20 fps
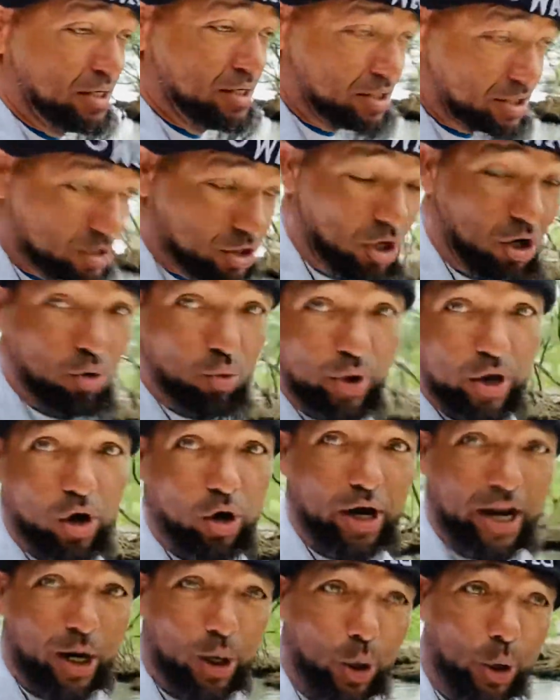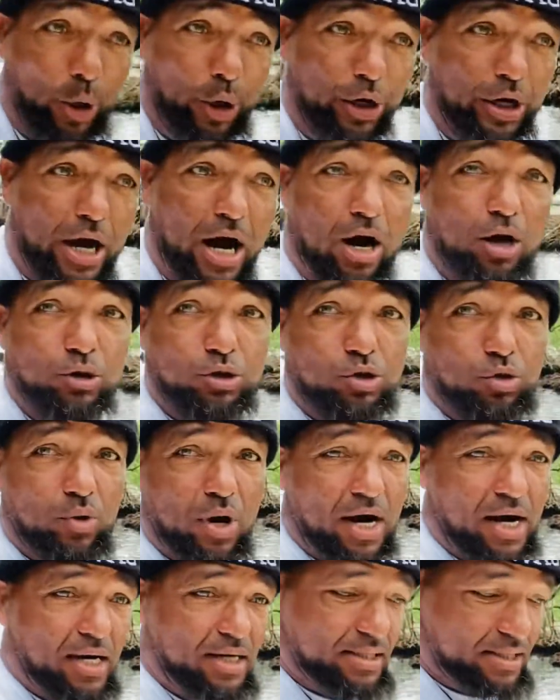So we're gonna learn how to
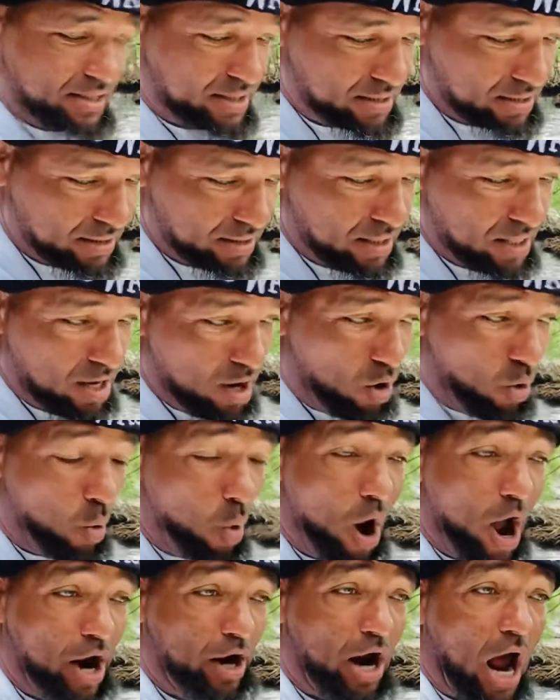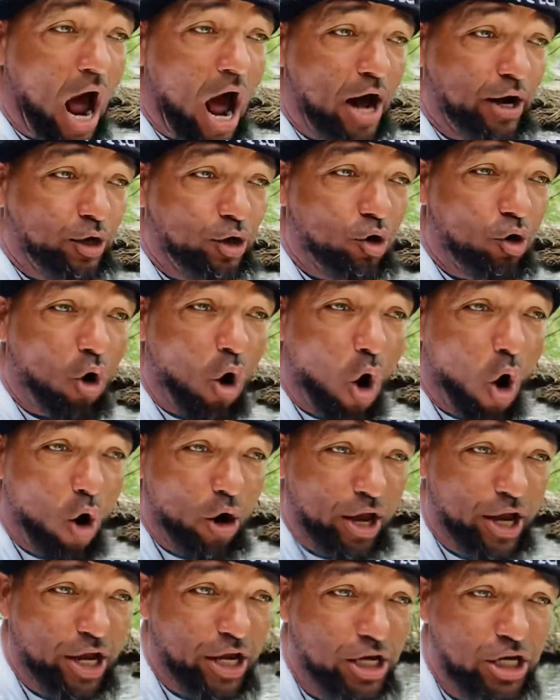ask, where are you
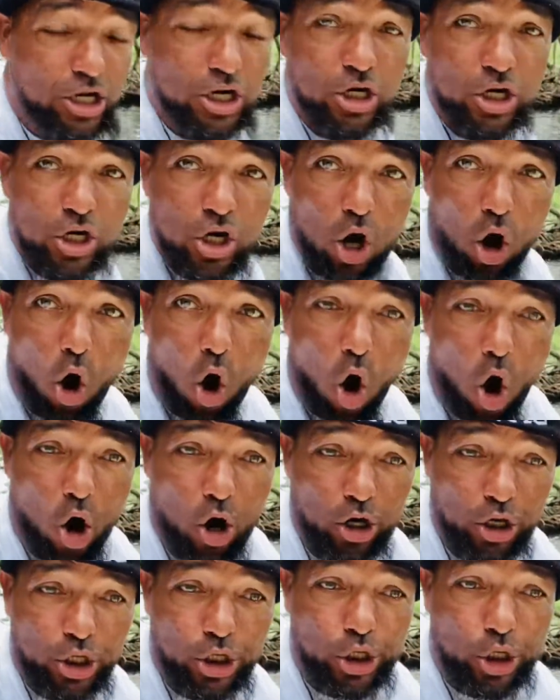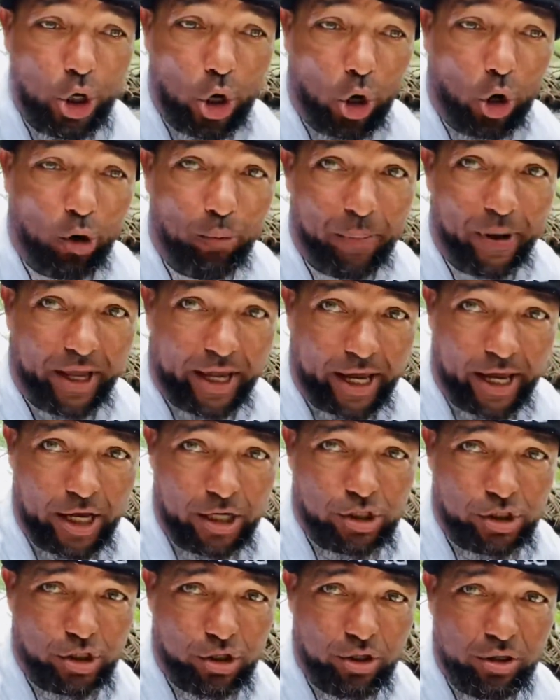going on your
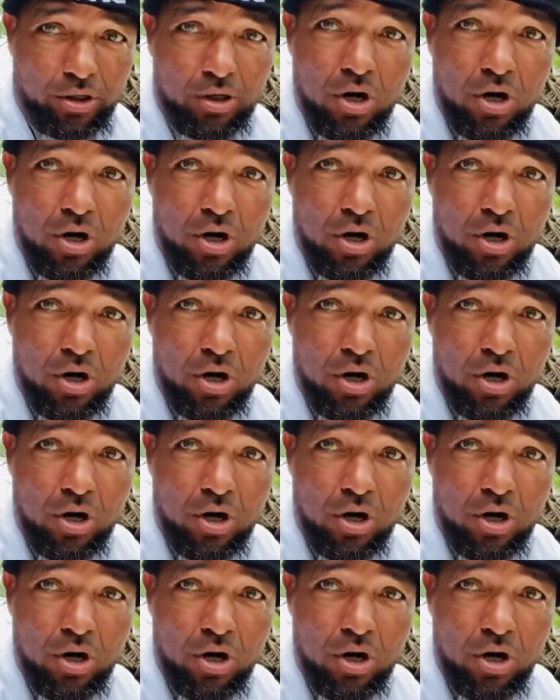vacation?